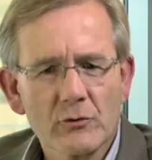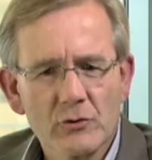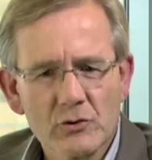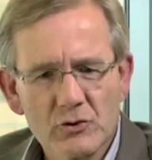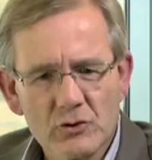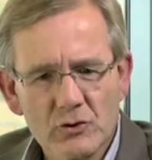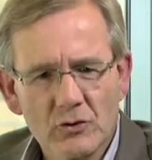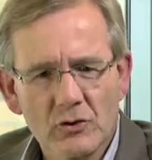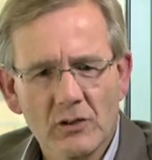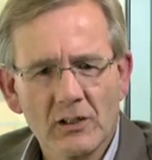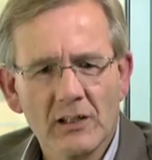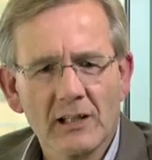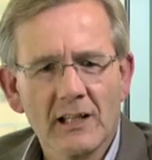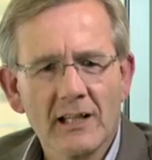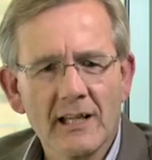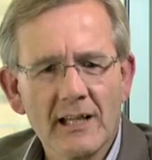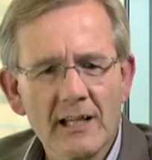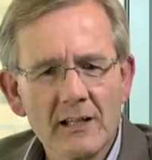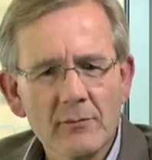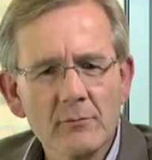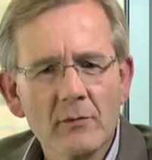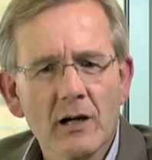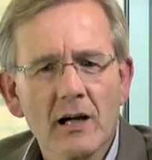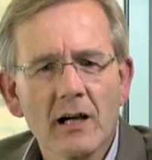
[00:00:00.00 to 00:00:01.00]
there are certain
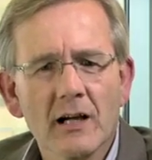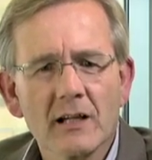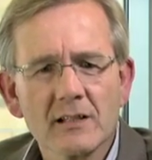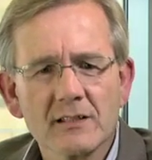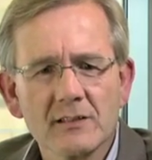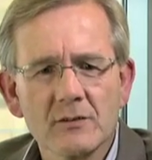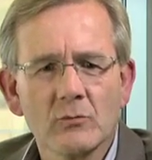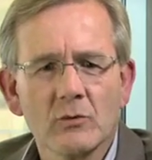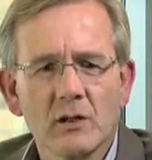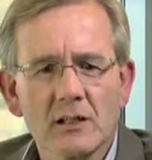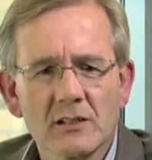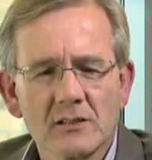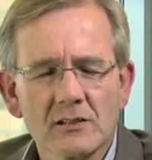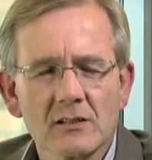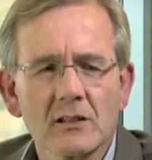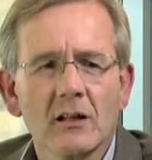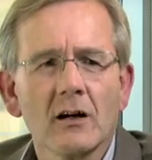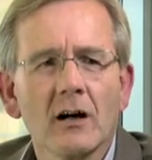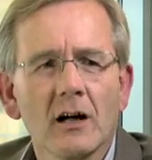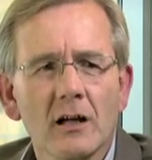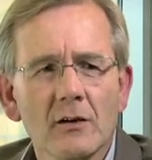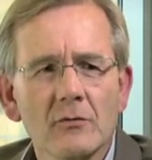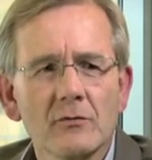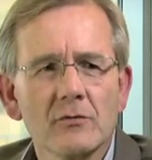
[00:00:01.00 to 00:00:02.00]
landmarks in one's
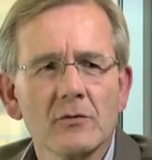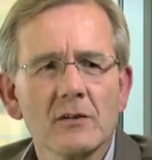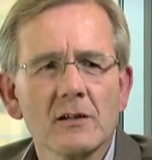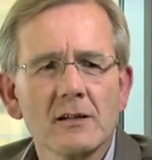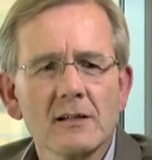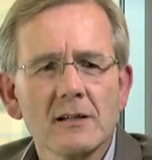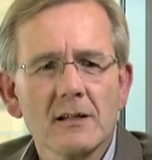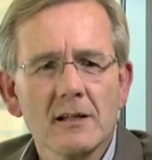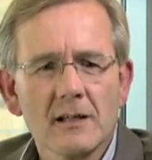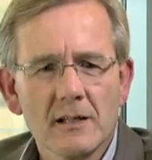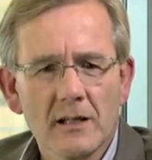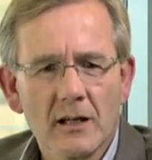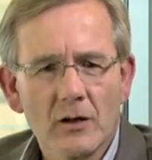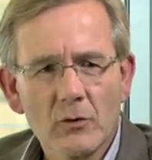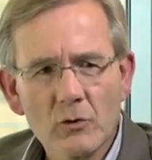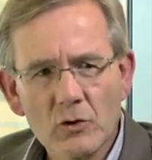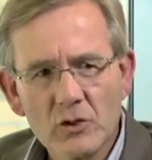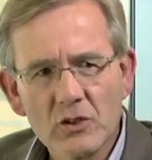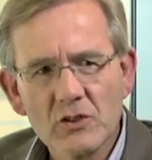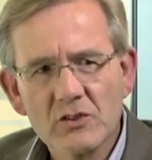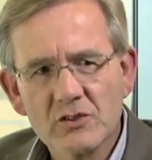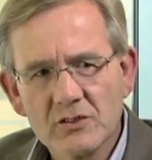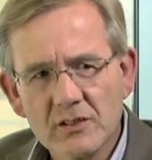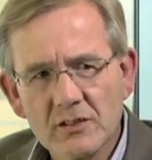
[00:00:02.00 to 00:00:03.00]
life. And I
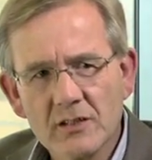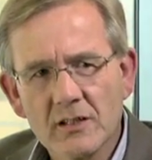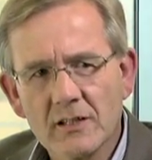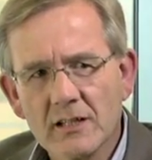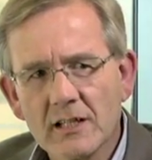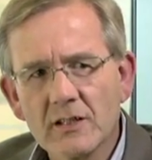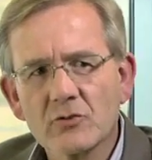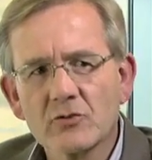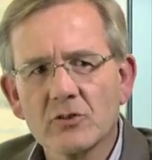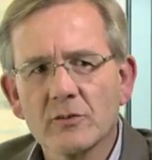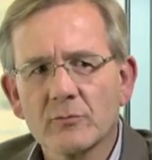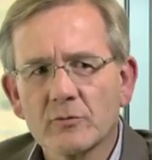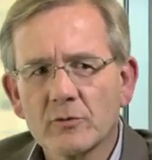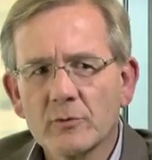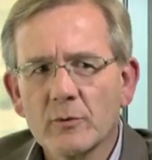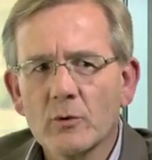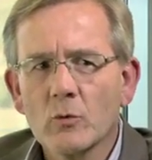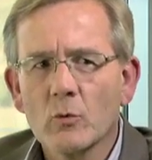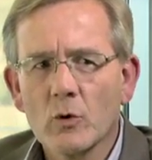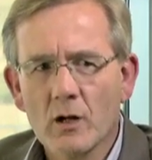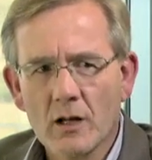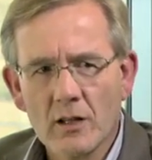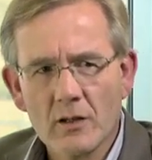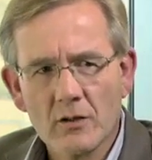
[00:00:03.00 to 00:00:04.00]
would consider that trip to be
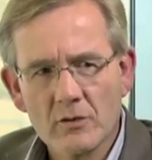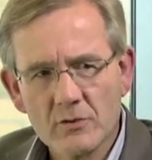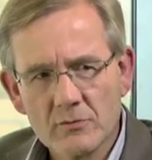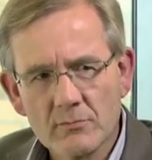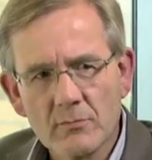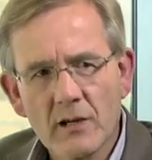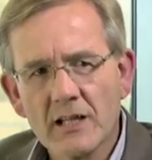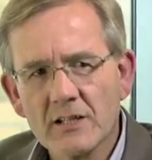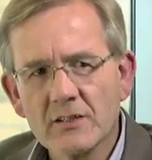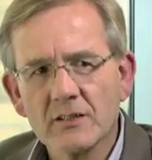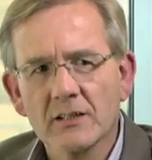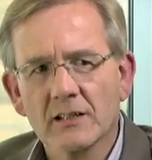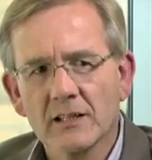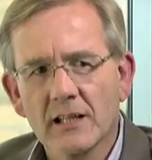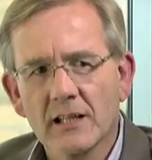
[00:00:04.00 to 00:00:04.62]
one of those major